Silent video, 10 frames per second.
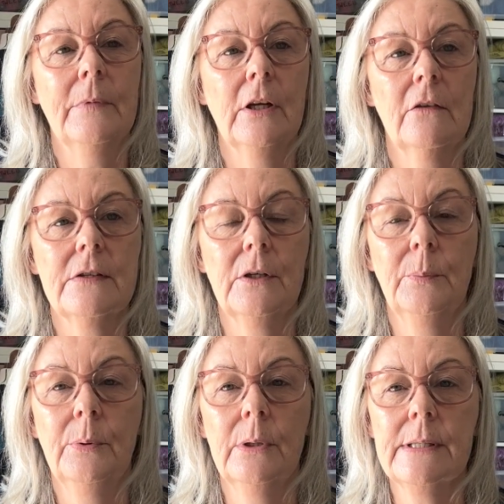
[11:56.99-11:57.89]
that I've sort
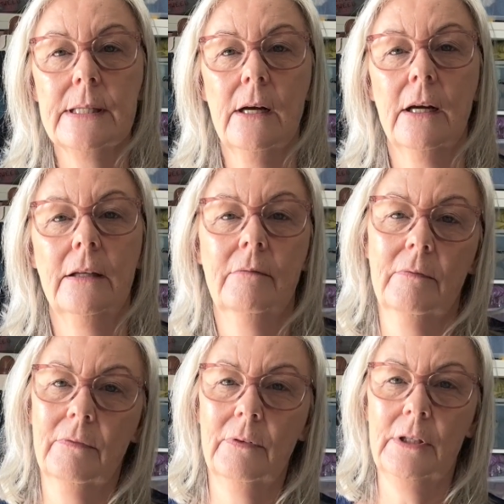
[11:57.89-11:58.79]
of put aside
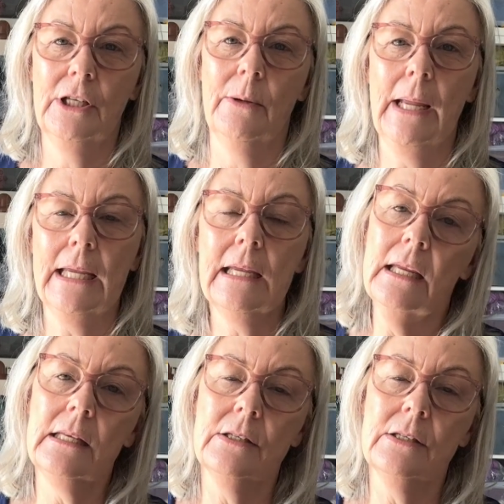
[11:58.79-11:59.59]
for, you know, making kids